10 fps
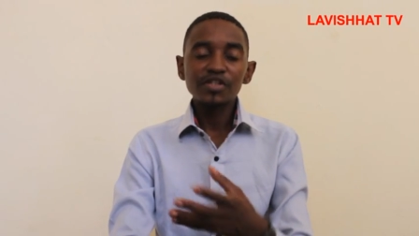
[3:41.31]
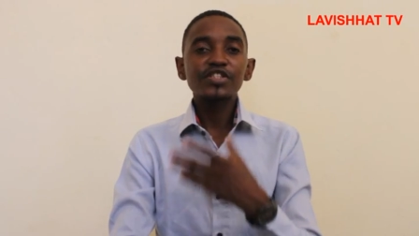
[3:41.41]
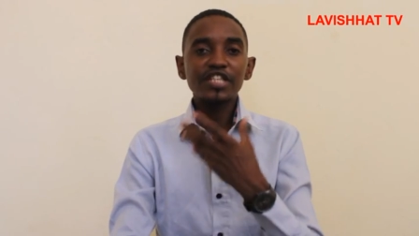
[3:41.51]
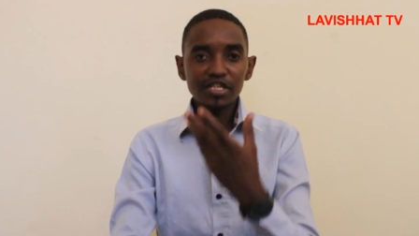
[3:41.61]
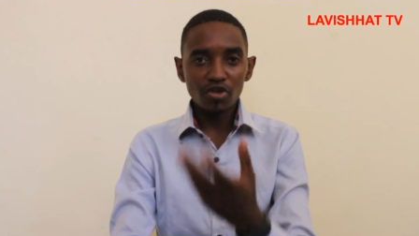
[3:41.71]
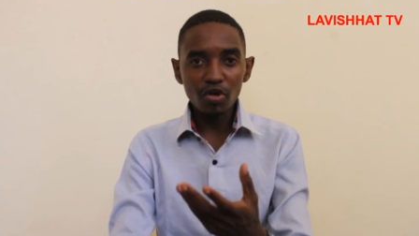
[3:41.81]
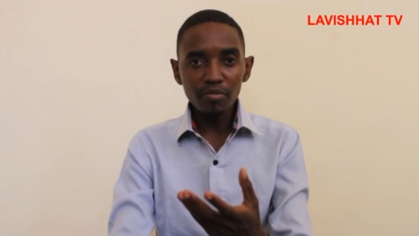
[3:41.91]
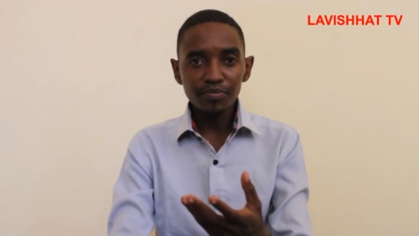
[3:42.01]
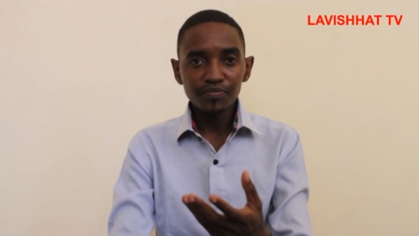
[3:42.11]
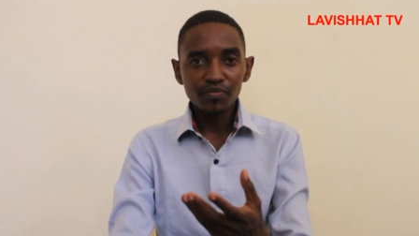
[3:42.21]
stay at
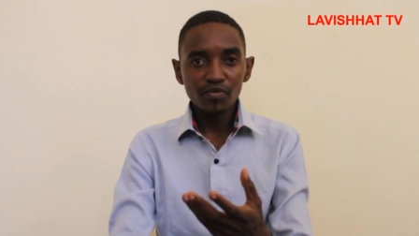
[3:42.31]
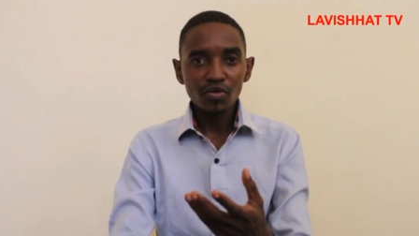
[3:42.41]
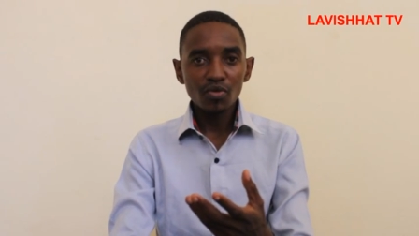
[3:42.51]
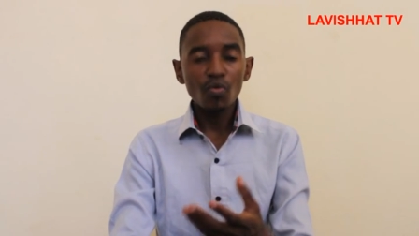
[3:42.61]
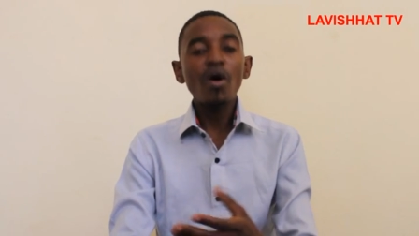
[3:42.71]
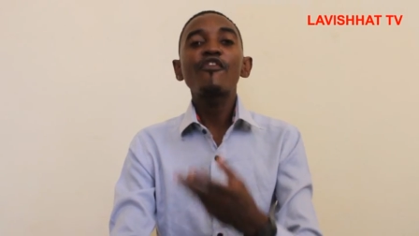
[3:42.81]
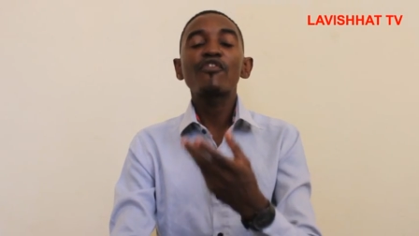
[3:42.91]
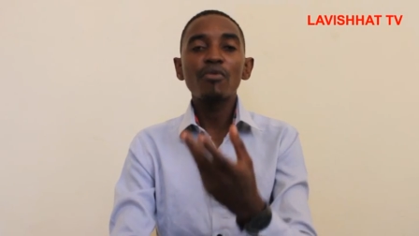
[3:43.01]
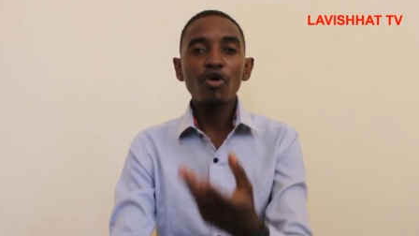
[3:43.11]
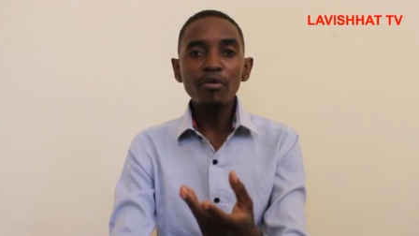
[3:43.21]
home, work
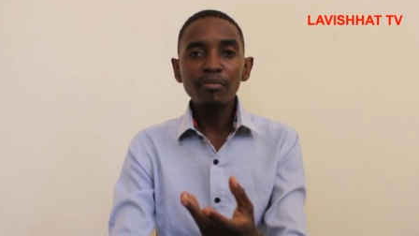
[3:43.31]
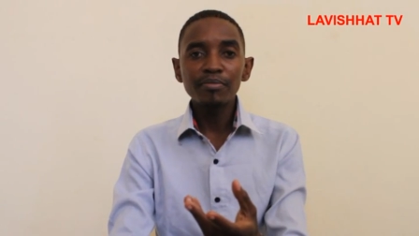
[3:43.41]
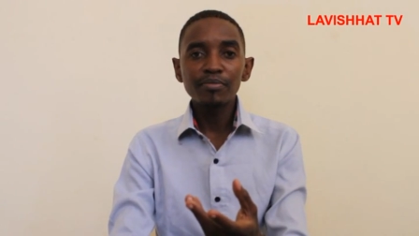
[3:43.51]
from home,